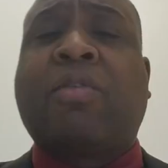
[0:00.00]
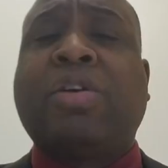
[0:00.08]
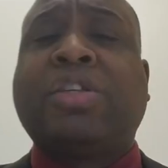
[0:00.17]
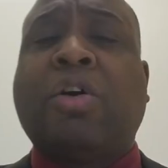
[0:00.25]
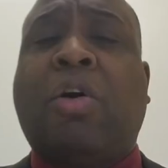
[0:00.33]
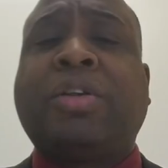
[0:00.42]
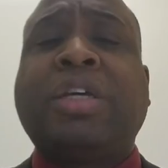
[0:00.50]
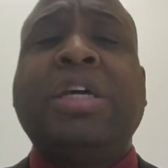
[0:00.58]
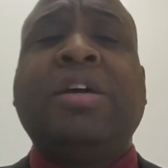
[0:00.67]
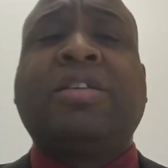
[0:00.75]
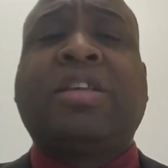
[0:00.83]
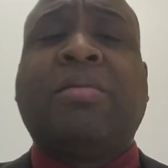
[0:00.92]
result.
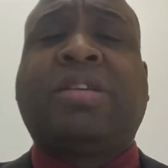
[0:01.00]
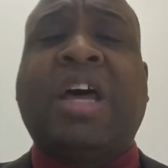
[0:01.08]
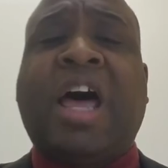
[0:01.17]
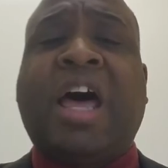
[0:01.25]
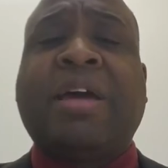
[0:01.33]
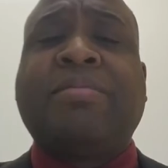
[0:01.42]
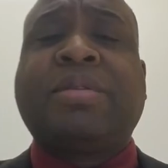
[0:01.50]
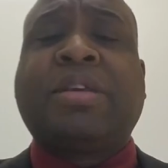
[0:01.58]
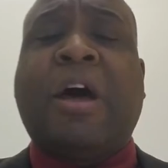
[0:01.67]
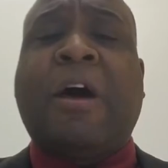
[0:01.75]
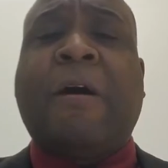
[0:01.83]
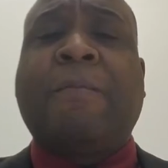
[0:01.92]
Sometimes
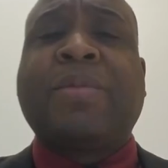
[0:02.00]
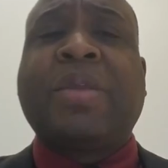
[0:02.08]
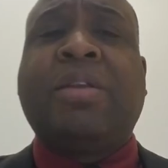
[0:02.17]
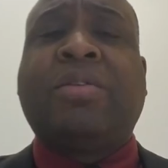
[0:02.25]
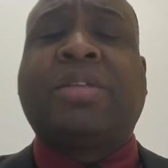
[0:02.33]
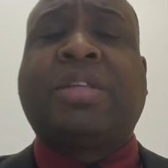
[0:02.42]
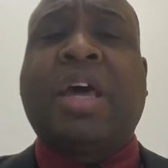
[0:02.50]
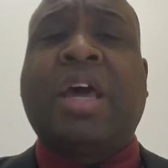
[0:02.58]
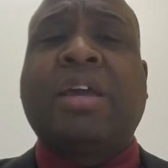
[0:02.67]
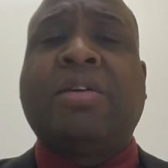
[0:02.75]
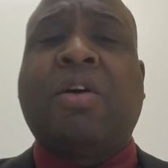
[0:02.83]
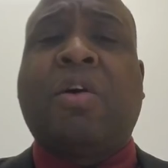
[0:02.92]
it'll
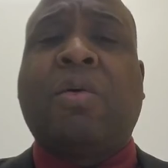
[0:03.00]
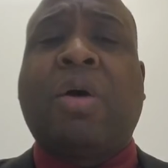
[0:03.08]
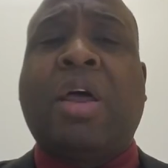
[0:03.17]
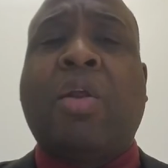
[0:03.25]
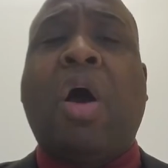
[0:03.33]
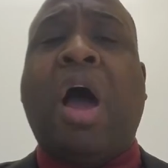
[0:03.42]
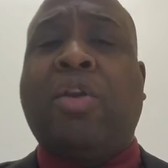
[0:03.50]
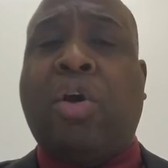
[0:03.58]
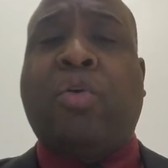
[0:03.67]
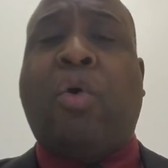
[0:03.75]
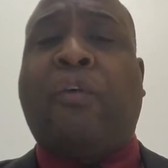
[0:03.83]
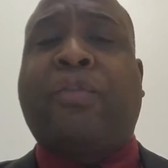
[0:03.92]
say, I know
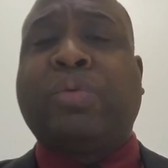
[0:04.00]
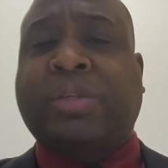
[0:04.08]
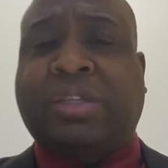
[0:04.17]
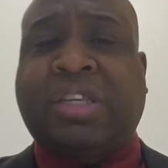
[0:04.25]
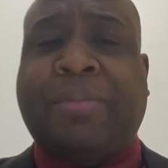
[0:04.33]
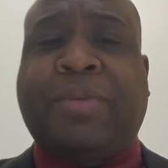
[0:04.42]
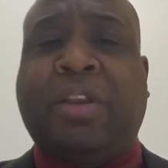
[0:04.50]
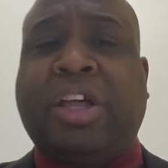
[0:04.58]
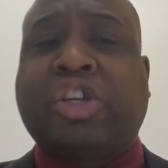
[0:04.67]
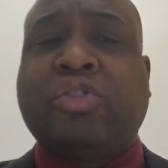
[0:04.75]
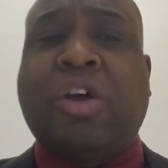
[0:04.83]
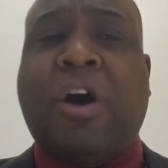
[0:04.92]
the offer was accepted,
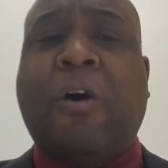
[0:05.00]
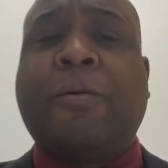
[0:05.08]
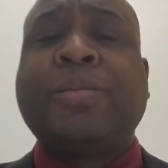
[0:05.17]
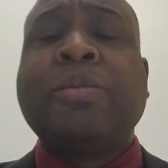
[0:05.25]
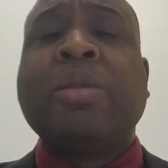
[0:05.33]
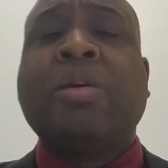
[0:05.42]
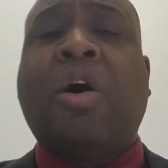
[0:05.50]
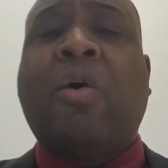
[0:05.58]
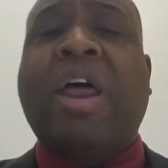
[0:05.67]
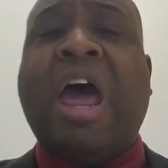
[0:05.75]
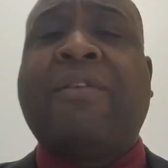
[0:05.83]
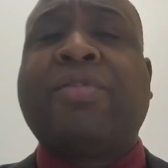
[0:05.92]
let you know, or
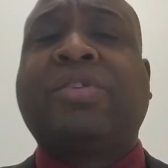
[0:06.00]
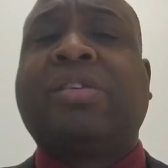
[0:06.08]
what have you.